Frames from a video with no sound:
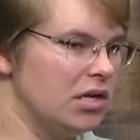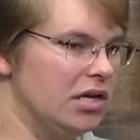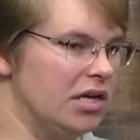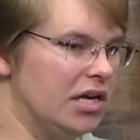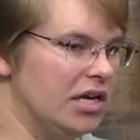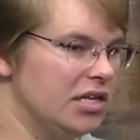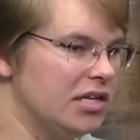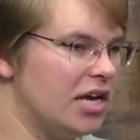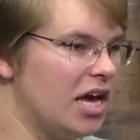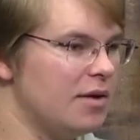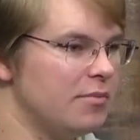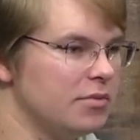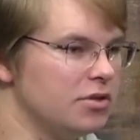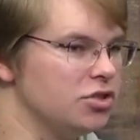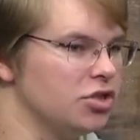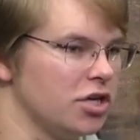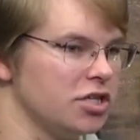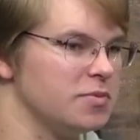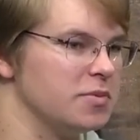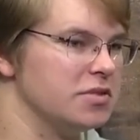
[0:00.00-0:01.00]
In-game
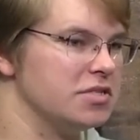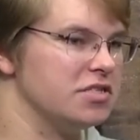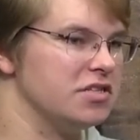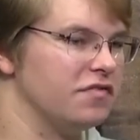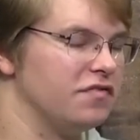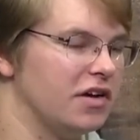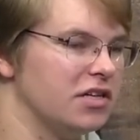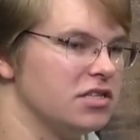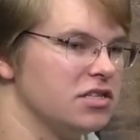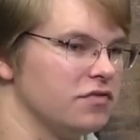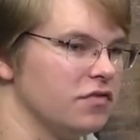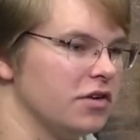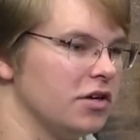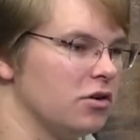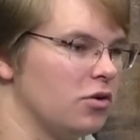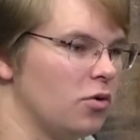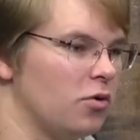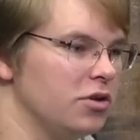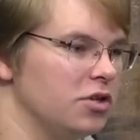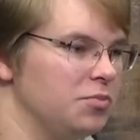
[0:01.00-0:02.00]
adjustments defensively
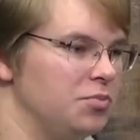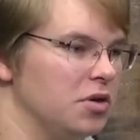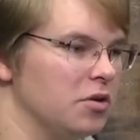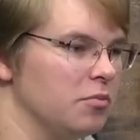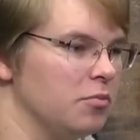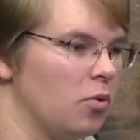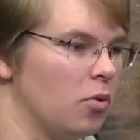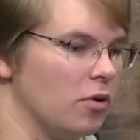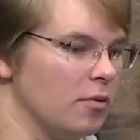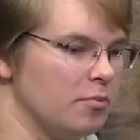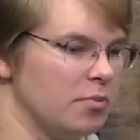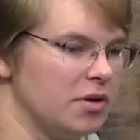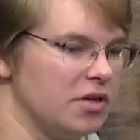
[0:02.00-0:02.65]
are going to be important,